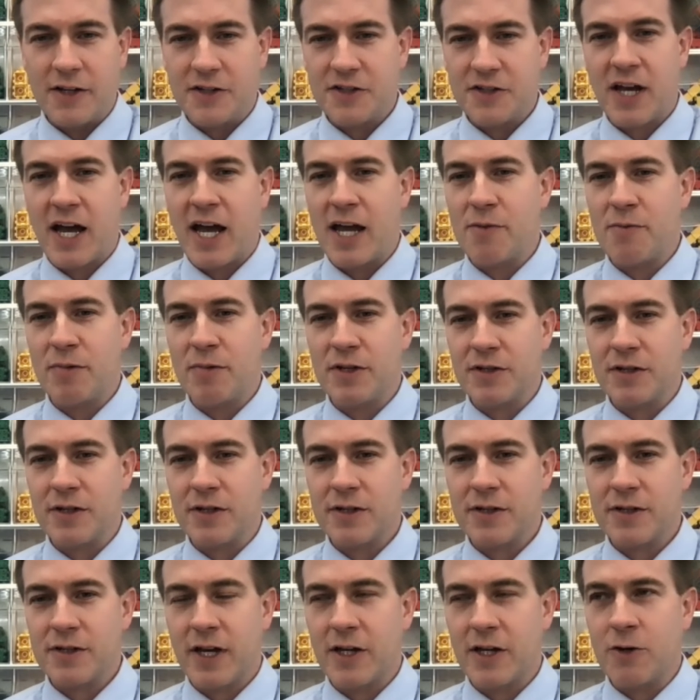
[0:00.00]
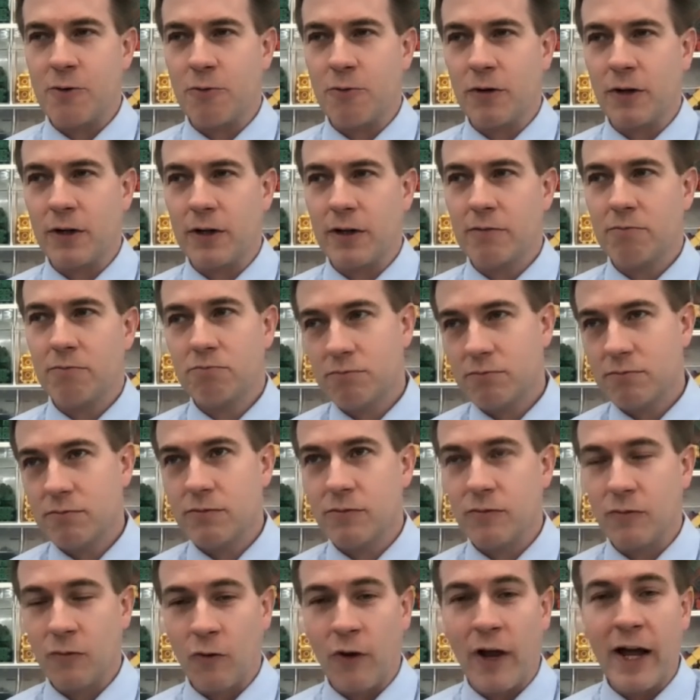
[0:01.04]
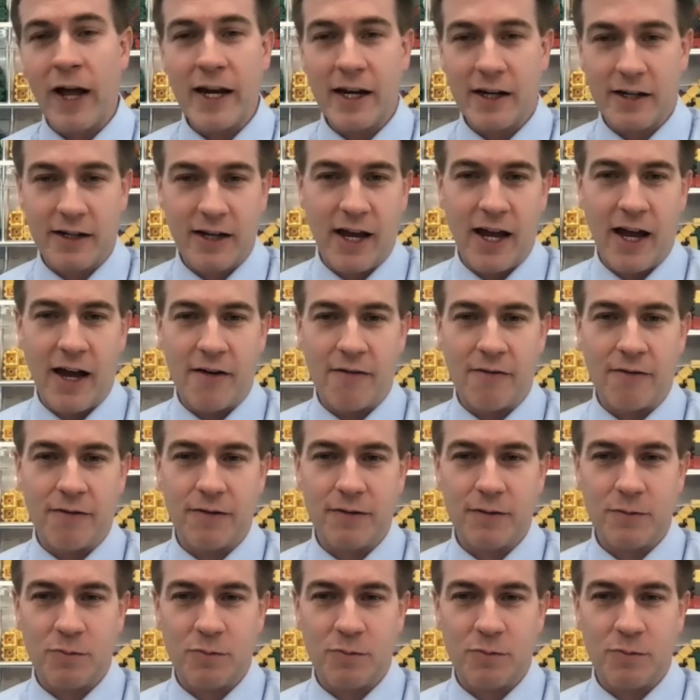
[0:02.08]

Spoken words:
a side business that you would like to have